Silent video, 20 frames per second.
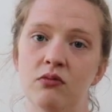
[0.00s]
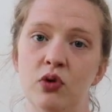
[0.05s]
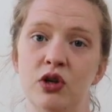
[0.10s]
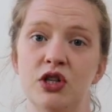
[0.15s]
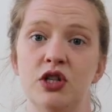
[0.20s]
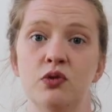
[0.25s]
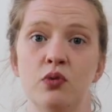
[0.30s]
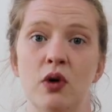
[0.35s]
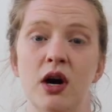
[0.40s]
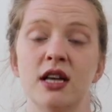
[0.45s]

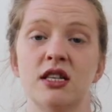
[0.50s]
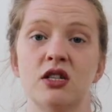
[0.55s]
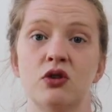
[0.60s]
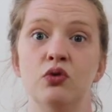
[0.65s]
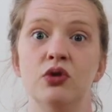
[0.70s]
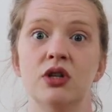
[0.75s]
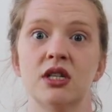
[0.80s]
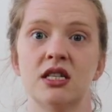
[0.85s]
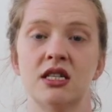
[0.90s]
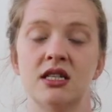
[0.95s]
which is why it's
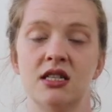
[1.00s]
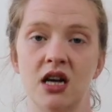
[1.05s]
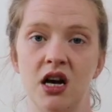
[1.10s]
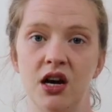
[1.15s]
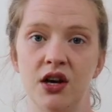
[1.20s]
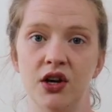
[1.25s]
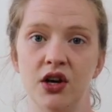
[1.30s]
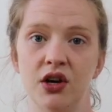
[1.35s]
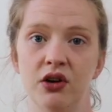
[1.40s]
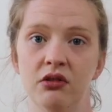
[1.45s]
called
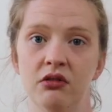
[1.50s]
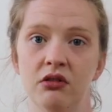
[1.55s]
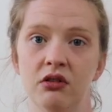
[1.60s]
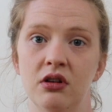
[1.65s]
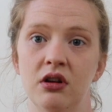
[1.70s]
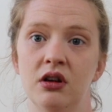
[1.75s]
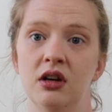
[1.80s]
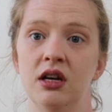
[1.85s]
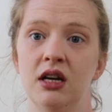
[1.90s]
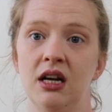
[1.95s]

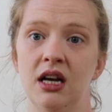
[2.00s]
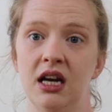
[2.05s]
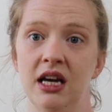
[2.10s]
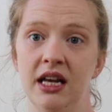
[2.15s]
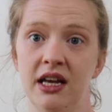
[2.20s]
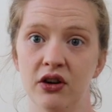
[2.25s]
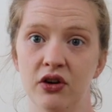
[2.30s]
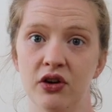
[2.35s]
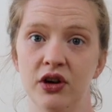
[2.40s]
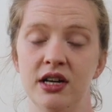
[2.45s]

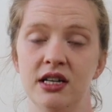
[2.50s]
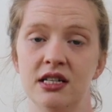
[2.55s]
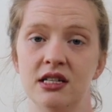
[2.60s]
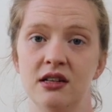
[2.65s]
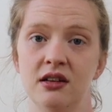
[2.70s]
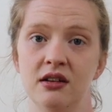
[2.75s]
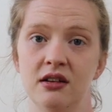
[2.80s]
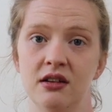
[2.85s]
sternocleidomastoid.